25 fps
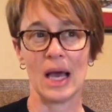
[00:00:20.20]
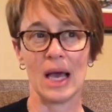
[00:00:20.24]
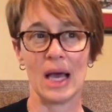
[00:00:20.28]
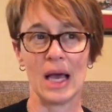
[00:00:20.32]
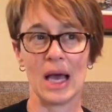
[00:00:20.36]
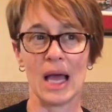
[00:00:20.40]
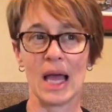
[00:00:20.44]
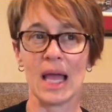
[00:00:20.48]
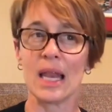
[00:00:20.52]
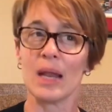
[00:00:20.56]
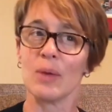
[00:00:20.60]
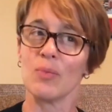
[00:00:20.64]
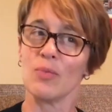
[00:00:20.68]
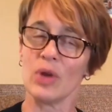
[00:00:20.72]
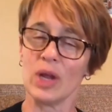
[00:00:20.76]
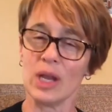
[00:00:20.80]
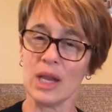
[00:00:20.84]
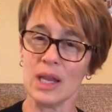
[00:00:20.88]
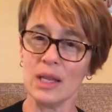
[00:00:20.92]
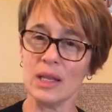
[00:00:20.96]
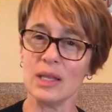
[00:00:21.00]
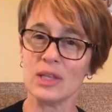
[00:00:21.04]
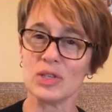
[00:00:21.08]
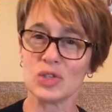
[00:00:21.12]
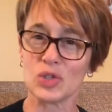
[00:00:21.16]
And I'm
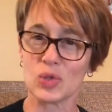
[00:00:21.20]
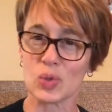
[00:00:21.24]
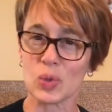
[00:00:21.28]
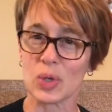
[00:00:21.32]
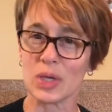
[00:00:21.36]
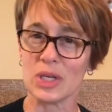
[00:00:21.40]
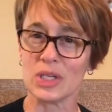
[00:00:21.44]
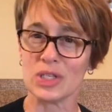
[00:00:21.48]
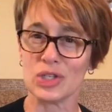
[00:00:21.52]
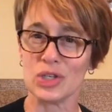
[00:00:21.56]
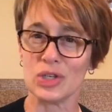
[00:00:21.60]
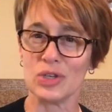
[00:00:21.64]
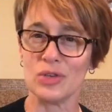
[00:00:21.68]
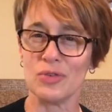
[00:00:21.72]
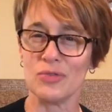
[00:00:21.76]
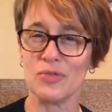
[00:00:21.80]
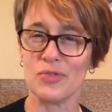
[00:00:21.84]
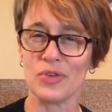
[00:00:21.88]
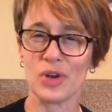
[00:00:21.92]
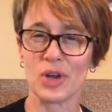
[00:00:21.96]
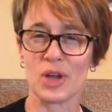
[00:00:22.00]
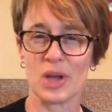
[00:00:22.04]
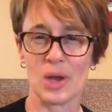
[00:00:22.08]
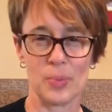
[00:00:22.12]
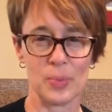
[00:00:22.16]
reading this story to you
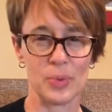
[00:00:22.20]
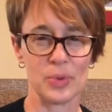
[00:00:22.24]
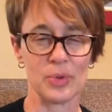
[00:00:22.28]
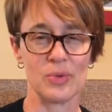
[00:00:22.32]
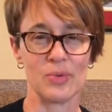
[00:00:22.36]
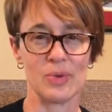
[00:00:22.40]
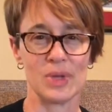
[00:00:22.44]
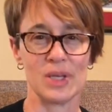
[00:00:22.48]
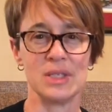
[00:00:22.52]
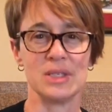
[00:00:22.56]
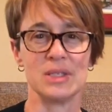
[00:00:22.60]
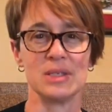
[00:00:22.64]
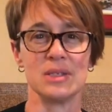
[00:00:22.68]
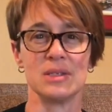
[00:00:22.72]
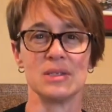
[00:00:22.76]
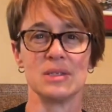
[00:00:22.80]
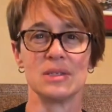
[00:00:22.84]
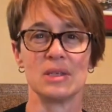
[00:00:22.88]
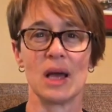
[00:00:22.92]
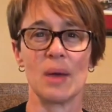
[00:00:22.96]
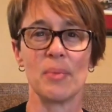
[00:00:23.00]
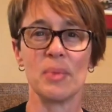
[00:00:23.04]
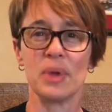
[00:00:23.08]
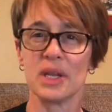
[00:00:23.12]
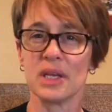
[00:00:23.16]
for a couple of reasons.
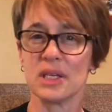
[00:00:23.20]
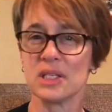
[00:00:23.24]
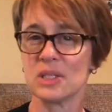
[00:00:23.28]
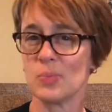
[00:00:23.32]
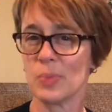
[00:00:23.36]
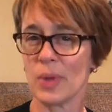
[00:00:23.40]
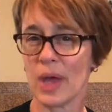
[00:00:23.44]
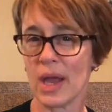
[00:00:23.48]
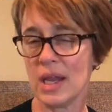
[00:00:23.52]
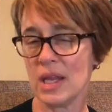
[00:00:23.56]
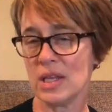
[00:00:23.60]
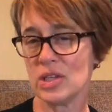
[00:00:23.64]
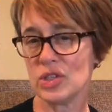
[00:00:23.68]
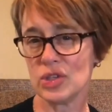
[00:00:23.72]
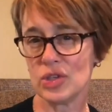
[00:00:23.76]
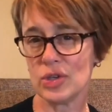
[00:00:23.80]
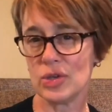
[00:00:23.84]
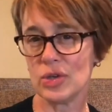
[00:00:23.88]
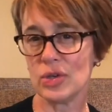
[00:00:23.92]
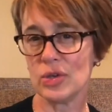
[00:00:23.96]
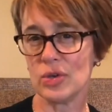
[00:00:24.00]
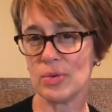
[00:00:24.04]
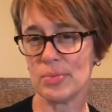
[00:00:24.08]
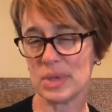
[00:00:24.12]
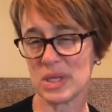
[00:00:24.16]
I'm going to explain it to
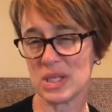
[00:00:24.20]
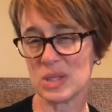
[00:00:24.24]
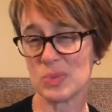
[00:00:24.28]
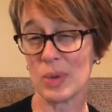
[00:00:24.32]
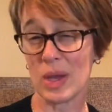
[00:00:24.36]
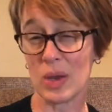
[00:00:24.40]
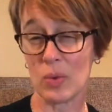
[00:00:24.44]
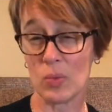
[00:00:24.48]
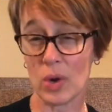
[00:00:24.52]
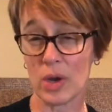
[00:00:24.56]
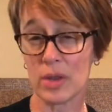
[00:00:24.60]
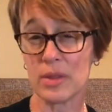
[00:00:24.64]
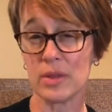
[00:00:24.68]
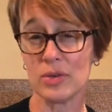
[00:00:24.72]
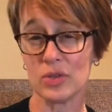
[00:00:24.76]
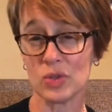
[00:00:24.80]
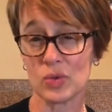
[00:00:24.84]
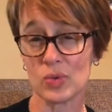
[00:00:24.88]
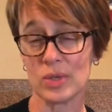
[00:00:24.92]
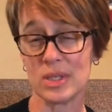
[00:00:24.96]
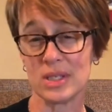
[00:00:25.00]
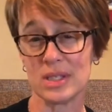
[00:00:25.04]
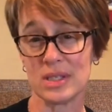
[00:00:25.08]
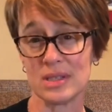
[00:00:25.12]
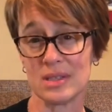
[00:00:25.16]
you. I'm going to explain one of those
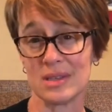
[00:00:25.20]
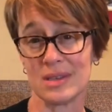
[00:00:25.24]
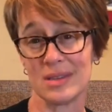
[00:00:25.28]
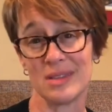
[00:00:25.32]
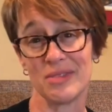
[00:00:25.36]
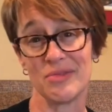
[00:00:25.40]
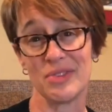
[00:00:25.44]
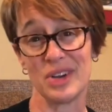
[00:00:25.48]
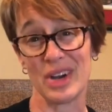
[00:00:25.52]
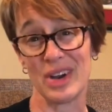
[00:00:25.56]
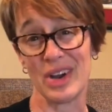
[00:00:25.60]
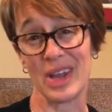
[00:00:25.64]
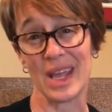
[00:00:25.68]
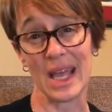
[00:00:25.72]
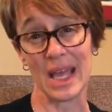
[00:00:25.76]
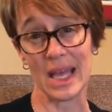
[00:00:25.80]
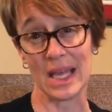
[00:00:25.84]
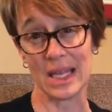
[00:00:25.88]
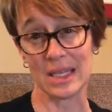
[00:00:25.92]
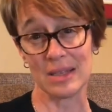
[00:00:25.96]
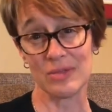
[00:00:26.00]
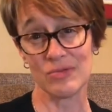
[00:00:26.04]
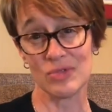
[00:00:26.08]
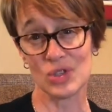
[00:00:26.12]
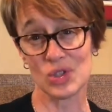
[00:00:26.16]
reasons at the very
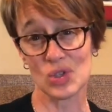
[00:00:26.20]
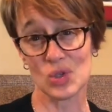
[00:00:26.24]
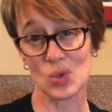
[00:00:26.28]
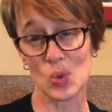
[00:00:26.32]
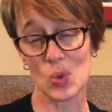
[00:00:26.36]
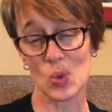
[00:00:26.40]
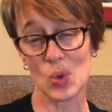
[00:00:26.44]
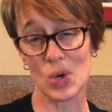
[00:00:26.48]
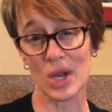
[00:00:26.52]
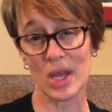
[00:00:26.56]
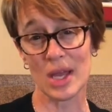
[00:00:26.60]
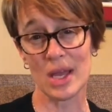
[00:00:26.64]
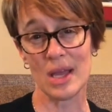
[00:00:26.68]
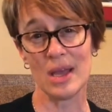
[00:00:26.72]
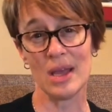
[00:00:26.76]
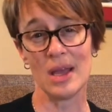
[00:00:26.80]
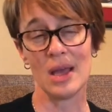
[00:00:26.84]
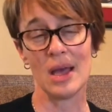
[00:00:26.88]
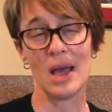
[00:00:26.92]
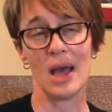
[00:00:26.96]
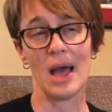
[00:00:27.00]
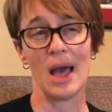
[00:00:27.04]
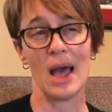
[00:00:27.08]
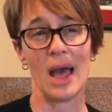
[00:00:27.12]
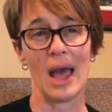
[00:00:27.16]
end of the story,
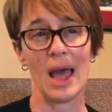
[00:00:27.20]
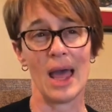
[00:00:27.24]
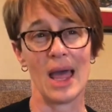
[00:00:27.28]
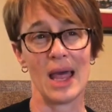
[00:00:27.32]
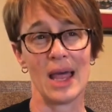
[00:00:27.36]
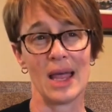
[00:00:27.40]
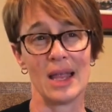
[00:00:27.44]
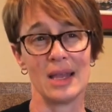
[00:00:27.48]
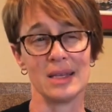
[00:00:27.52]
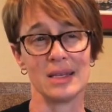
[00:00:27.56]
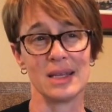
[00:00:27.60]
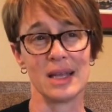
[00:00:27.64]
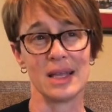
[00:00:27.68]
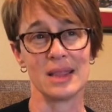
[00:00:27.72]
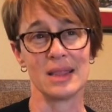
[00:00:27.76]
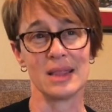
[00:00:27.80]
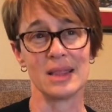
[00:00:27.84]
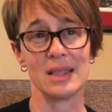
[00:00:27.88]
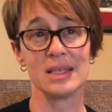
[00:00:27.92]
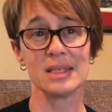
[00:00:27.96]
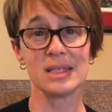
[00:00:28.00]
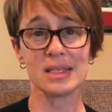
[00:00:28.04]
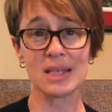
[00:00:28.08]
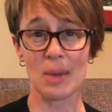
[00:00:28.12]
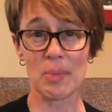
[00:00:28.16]
and at
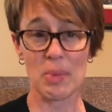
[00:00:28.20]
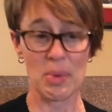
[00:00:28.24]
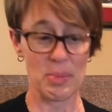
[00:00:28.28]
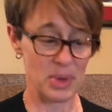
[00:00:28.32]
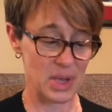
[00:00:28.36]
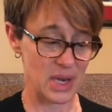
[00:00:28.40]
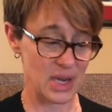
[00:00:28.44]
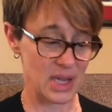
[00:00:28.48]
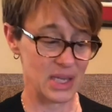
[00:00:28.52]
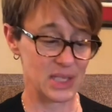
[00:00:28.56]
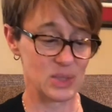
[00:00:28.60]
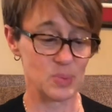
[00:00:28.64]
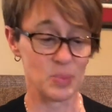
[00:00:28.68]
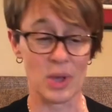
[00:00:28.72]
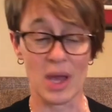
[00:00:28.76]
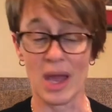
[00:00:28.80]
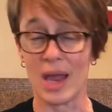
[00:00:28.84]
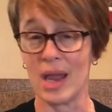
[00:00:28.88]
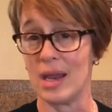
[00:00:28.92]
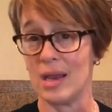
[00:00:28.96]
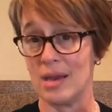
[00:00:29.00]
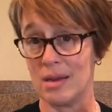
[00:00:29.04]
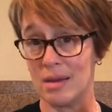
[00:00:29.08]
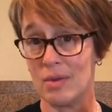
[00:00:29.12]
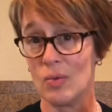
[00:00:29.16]
this time I'm going to
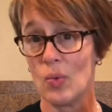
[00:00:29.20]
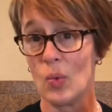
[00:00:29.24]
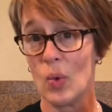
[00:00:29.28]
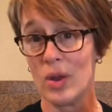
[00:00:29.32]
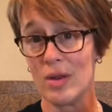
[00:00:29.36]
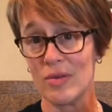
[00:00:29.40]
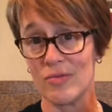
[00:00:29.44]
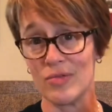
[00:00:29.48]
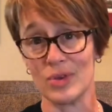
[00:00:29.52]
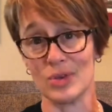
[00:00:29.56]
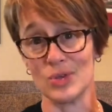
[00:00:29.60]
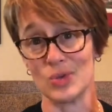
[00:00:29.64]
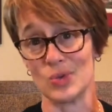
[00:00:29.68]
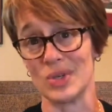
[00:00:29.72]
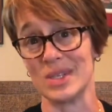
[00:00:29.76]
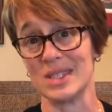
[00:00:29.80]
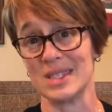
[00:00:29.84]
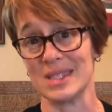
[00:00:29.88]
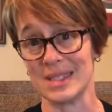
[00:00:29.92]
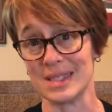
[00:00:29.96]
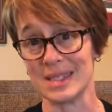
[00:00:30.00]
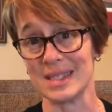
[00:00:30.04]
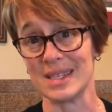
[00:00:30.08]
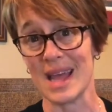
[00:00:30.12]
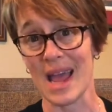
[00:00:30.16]
explain one of those
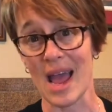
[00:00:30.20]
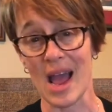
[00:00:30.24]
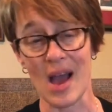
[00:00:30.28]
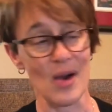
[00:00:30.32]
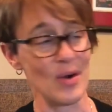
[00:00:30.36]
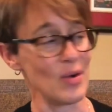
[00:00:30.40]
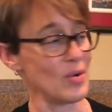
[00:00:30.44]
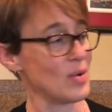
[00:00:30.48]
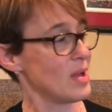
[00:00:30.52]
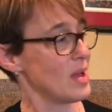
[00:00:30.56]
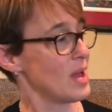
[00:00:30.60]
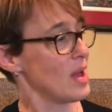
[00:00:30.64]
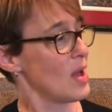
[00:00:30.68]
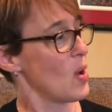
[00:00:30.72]
reasons now.